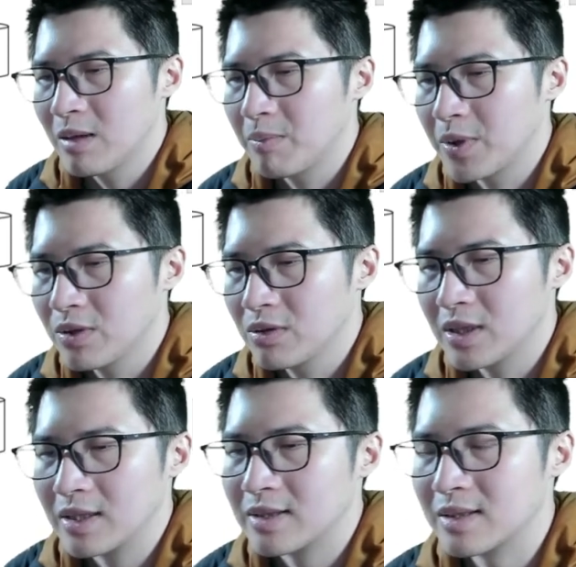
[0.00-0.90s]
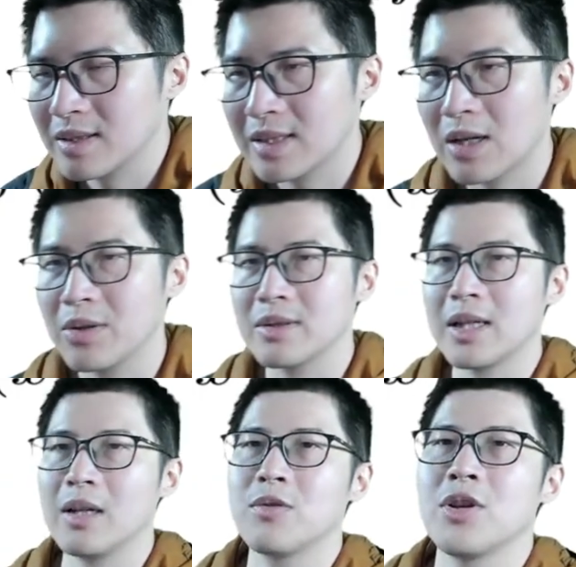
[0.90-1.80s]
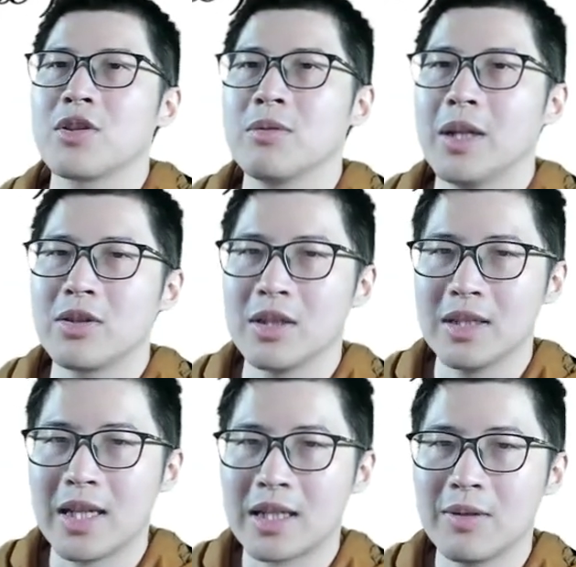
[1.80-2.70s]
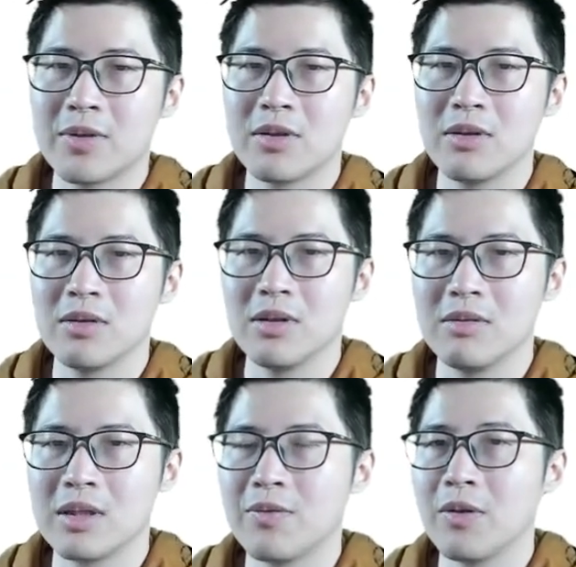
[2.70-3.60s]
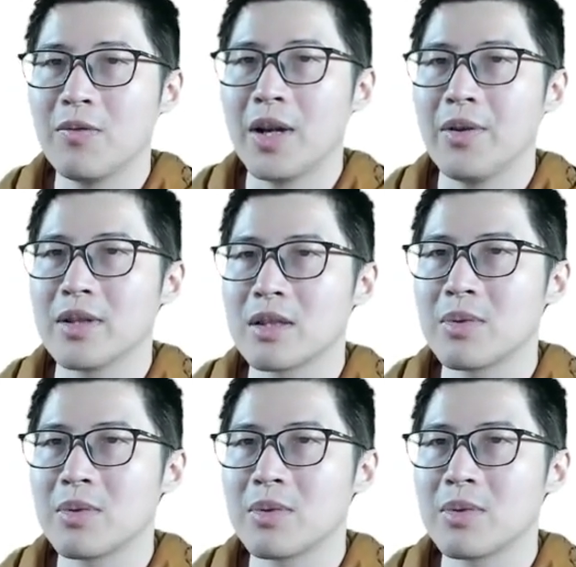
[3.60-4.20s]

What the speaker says: build a set of transformation that gives you, different variants of